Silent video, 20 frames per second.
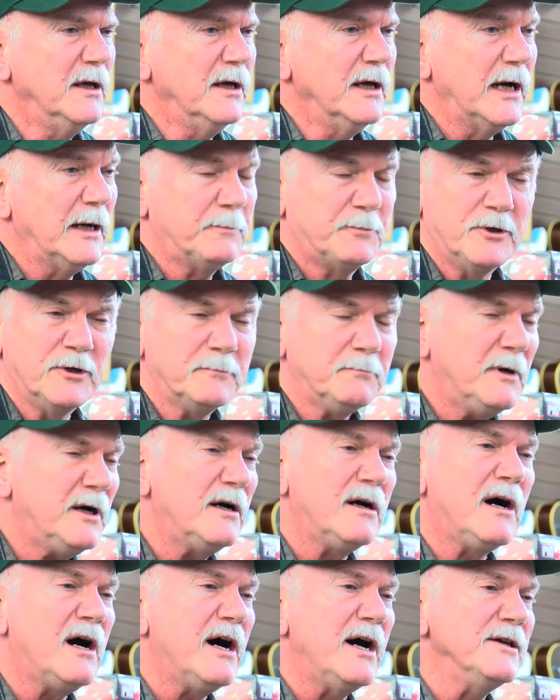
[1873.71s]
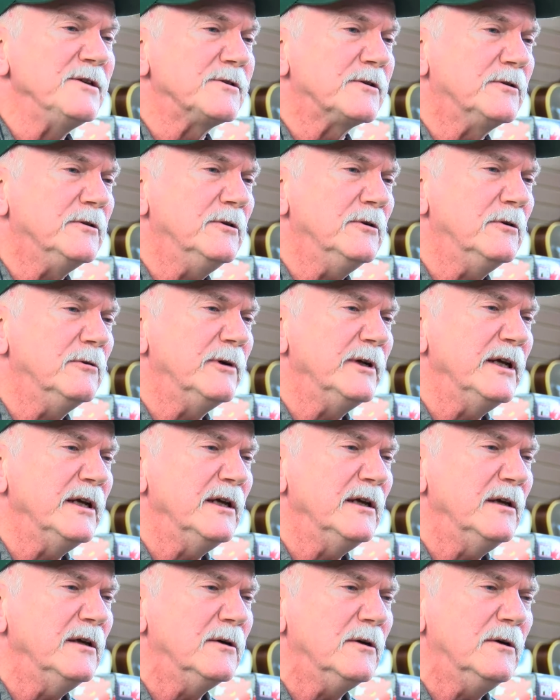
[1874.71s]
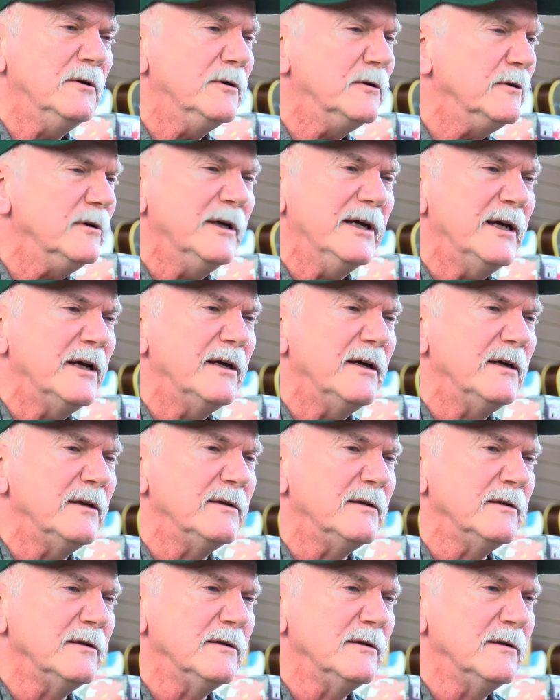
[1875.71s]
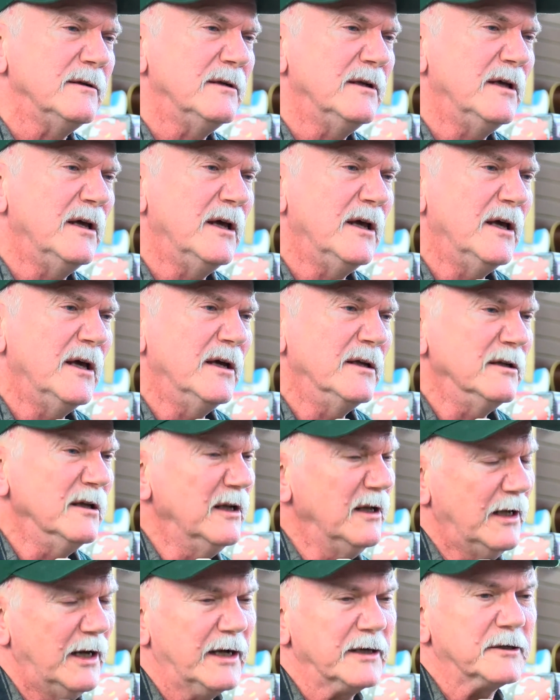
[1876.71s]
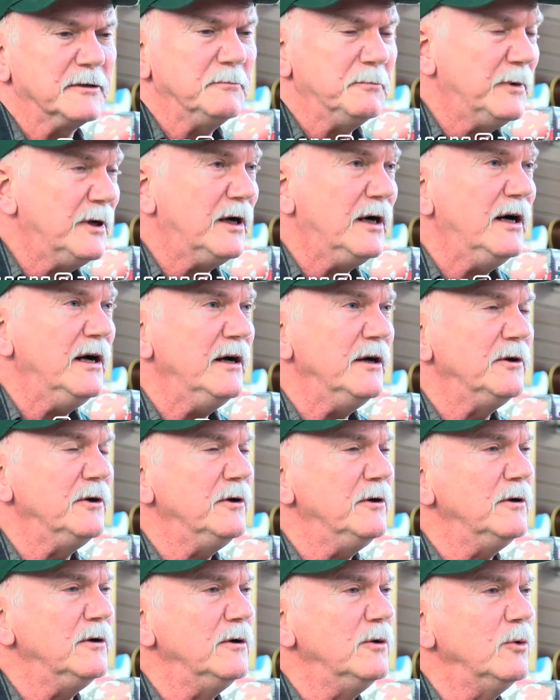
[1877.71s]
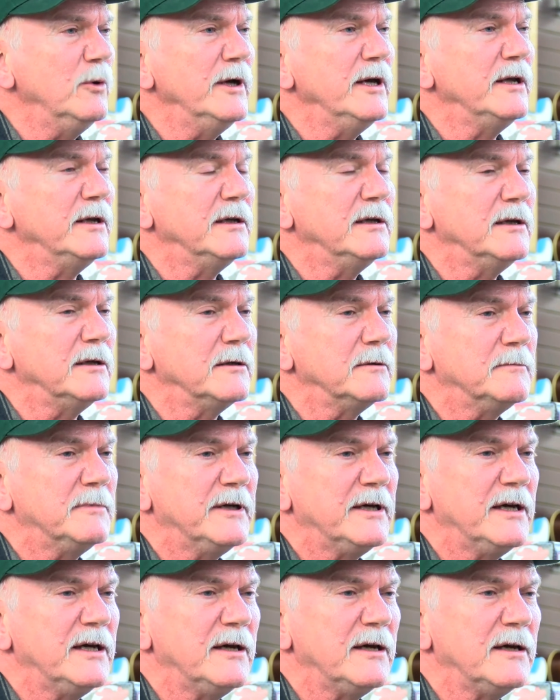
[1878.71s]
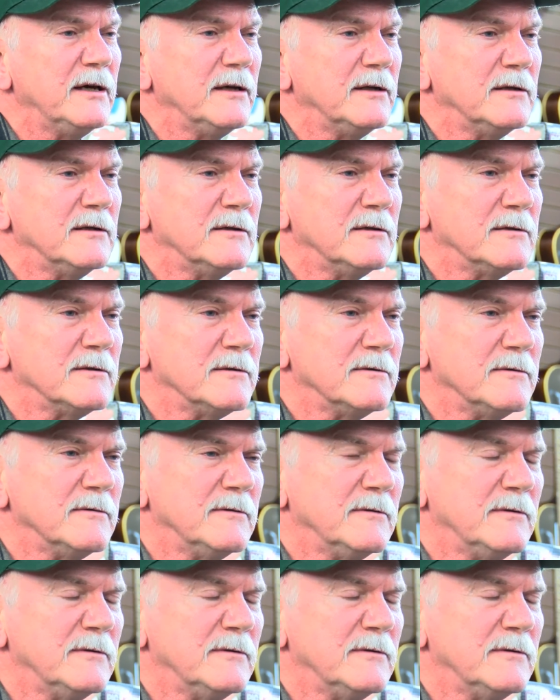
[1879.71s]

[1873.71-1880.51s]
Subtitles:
I put my high school ring on her hand till I could buy her a wedding band.